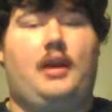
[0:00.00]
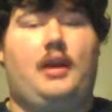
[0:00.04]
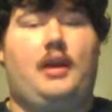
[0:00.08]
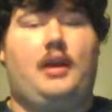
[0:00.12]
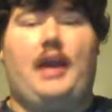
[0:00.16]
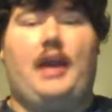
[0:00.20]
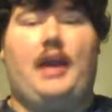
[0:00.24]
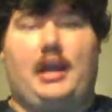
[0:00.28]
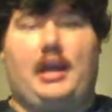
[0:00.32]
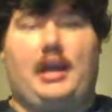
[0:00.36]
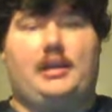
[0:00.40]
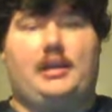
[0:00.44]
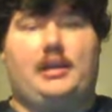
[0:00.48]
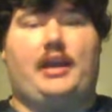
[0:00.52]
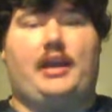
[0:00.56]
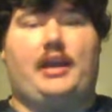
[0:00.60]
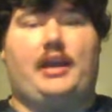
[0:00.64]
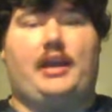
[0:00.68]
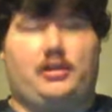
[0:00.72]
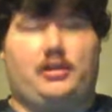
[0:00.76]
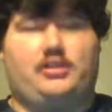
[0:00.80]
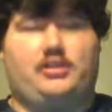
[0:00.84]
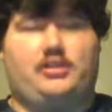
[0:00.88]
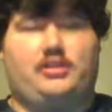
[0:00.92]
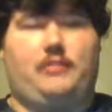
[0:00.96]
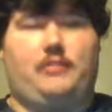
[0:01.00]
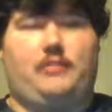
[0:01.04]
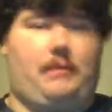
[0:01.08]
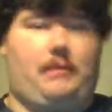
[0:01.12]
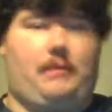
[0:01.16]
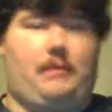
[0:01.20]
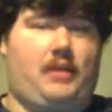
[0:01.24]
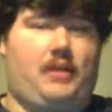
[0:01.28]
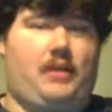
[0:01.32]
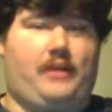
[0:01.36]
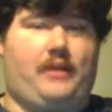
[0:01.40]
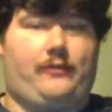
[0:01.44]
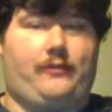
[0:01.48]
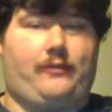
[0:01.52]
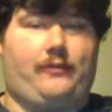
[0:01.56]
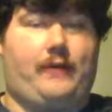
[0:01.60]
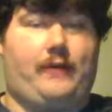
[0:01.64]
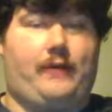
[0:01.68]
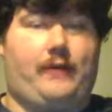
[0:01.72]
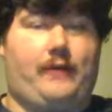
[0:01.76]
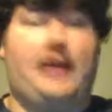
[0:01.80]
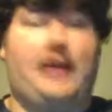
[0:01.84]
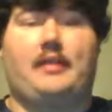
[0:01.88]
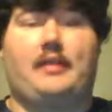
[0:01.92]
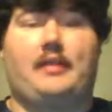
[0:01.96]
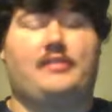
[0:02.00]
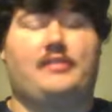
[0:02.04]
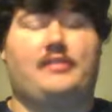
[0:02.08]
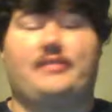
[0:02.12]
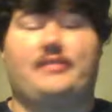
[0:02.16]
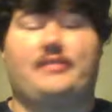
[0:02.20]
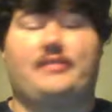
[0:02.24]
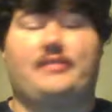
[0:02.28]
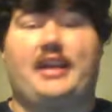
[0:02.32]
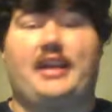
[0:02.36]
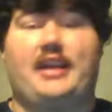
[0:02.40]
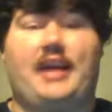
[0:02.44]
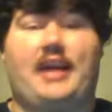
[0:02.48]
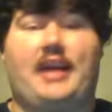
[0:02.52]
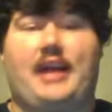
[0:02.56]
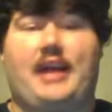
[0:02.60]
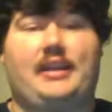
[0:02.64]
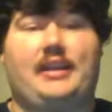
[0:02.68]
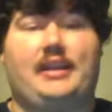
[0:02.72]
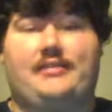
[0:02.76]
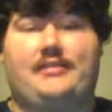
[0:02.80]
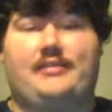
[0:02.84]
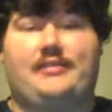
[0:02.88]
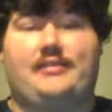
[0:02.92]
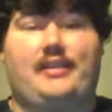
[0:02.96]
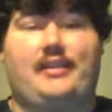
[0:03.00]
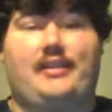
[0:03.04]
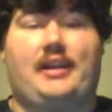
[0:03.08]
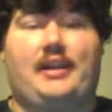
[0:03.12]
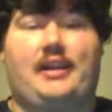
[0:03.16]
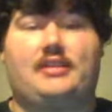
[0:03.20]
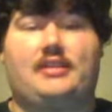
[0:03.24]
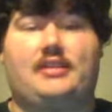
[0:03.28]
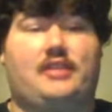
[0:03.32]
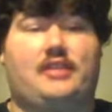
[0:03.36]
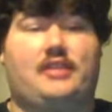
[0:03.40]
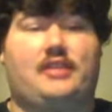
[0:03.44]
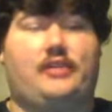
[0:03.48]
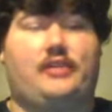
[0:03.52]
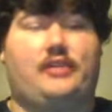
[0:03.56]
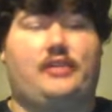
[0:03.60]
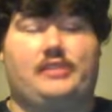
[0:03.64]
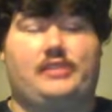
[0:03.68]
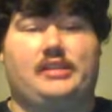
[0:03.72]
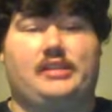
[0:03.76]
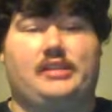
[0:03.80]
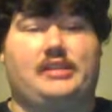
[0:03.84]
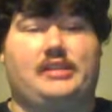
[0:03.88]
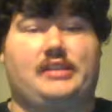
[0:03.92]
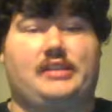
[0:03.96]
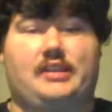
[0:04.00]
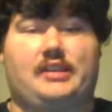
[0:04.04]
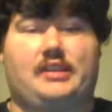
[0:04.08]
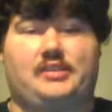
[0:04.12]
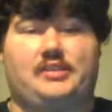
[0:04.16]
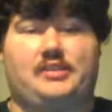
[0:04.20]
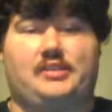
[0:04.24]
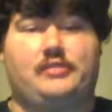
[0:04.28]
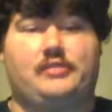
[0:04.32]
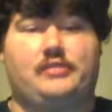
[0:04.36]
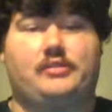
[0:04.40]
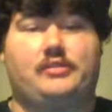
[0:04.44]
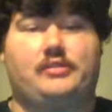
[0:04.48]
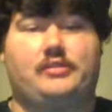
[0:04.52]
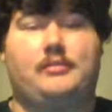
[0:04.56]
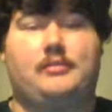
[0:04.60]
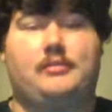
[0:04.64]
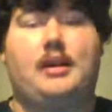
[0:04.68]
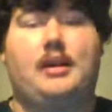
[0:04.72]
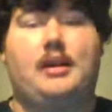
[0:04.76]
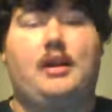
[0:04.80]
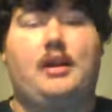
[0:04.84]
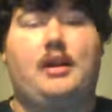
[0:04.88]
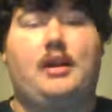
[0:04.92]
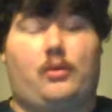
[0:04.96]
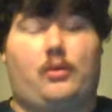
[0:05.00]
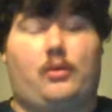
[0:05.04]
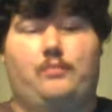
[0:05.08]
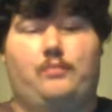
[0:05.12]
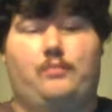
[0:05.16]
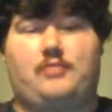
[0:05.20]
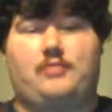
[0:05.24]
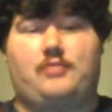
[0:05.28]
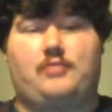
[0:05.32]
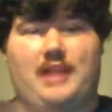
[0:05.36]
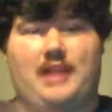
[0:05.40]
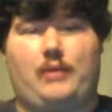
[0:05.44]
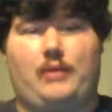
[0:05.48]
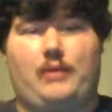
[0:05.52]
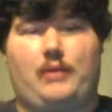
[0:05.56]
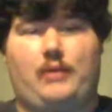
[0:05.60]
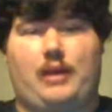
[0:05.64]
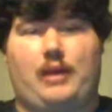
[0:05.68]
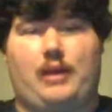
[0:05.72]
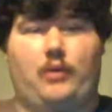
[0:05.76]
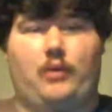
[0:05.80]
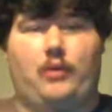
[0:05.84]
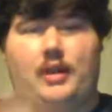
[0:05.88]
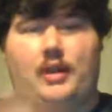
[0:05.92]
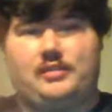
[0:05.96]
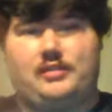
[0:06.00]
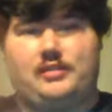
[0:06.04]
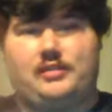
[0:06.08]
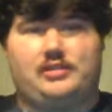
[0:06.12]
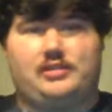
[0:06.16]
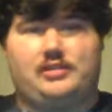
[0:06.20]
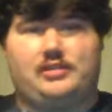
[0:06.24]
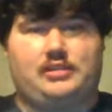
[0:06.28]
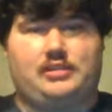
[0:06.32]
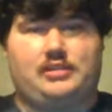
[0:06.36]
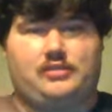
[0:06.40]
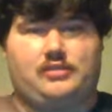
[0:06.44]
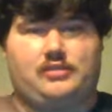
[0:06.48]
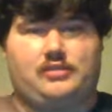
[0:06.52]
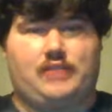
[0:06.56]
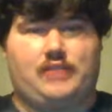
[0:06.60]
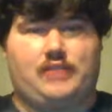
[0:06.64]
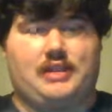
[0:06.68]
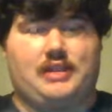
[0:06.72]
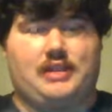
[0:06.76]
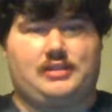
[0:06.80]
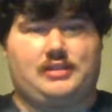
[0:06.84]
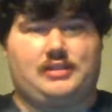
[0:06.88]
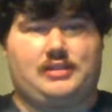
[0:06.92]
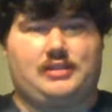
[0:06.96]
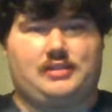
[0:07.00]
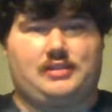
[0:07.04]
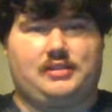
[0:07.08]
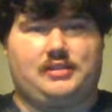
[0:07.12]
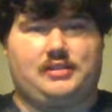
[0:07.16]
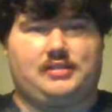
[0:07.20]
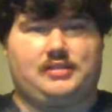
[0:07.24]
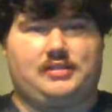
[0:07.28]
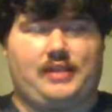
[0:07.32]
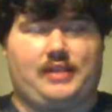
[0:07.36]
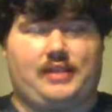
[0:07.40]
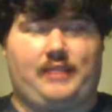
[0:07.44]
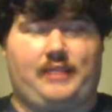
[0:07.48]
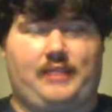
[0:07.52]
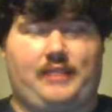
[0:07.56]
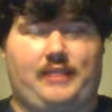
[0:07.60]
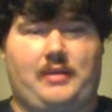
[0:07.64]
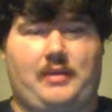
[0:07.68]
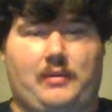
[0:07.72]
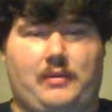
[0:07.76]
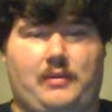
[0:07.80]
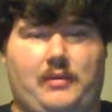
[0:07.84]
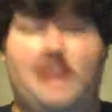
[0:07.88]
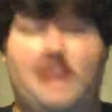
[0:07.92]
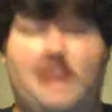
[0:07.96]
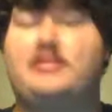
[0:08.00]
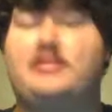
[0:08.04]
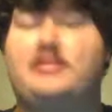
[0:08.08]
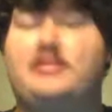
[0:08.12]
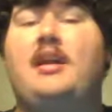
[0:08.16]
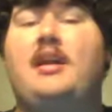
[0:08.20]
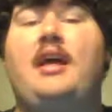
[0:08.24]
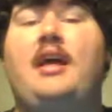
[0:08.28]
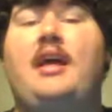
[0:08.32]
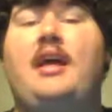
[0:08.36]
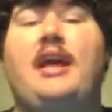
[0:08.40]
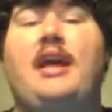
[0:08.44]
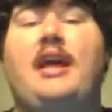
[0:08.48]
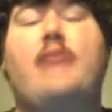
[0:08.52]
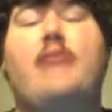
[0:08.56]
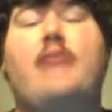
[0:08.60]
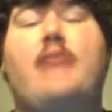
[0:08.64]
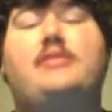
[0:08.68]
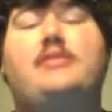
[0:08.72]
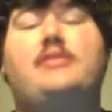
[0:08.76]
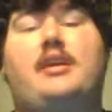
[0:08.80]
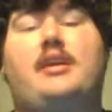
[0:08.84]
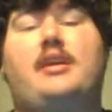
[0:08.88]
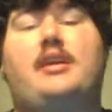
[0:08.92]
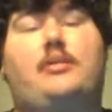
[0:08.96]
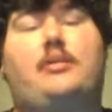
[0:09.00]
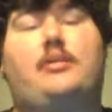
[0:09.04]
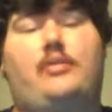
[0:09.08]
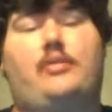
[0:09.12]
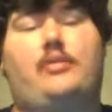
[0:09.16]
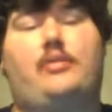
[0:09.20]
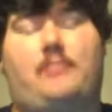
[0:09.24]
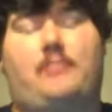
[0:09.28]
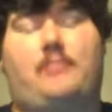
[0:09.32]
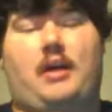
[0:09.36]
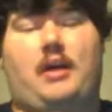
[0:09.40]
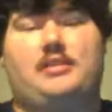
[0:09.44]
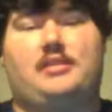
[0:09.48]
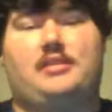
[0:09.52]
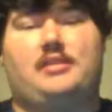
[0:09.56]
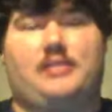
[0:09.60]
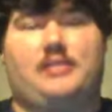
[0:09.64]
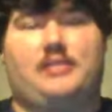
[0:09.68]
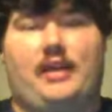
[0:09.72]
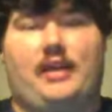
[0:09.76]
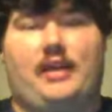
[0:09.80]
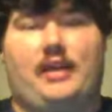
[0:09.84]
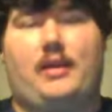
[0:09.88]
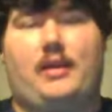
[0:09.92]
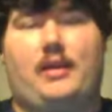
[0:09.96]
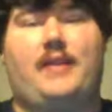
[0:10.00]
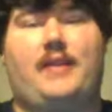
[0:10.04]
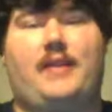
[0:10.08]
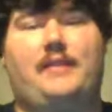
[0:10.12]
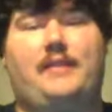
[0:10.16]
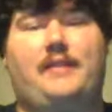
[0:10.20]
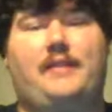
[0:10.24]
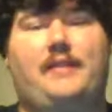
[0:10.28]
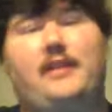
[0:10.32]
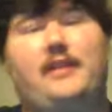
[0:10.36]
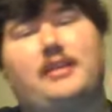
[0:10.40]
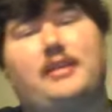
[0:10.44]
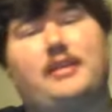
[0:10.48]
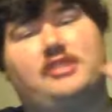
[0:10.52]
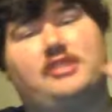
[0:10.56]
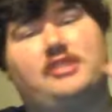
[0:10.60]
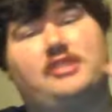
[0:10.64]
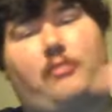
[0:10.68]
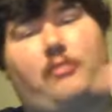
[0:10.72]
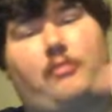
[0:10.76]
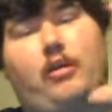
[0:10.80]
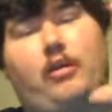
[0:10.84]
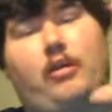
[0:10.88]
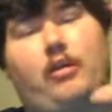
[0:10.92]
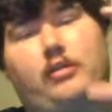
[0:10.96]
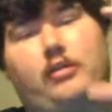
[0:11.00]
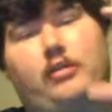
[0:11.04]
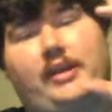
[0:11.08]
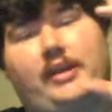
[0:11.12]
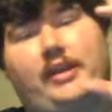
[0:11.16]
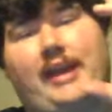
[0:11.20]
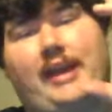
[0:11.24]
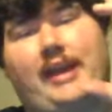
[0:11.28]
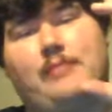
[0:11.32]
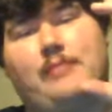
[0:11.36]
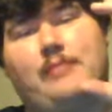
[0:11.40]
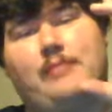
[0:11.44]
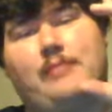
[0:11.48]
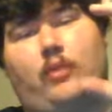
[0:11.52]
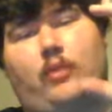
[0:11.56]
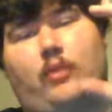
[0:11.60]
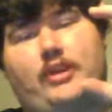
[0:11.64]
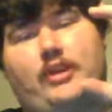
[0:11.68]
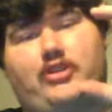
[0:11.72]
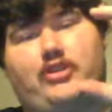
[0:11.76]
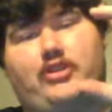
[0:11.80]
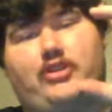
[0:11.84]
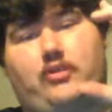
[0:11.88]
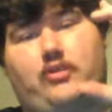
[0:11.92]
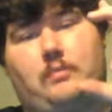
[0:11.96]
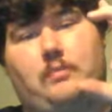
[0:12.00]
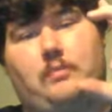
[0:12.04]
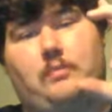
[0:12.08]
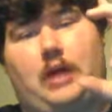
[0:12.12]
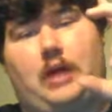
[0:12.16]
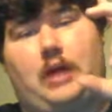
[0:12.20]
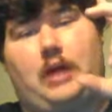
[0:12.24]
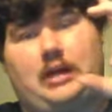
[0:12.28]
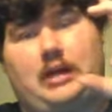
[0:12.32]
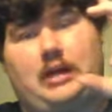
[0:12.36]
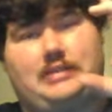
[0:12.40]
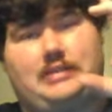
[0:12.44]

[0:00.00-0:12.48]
and it goes to my buddy for finding this, because I didn't see it. I just thought it was dishes. I just used them or took out what I wanted, tried to just let him have the rest. He was digging through the boxes later, and he found a small Game Boy jukebox